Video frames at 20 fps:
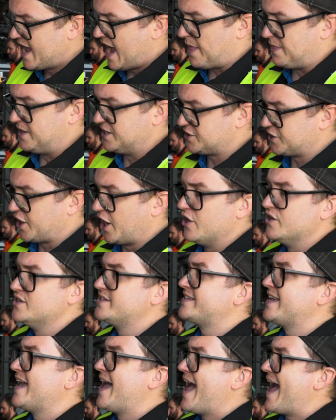and this
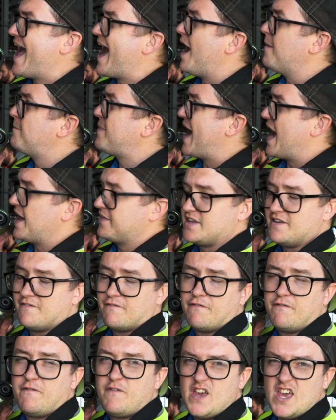goes up at the
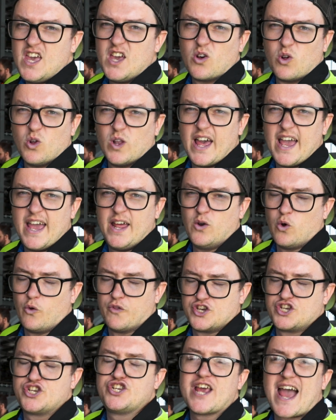vehicle end or
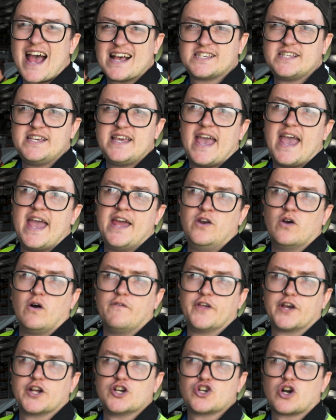the chassis end
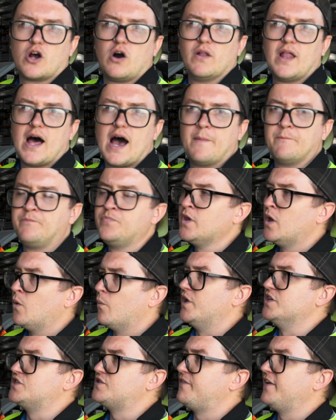of the control arm
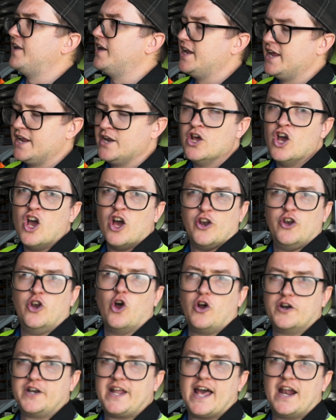when it's fitted in,
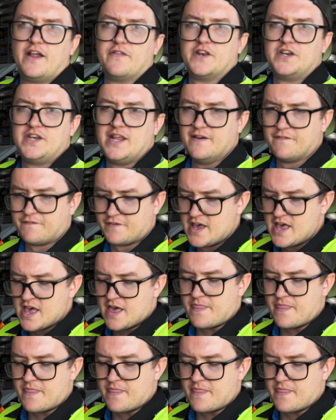not down at the diff.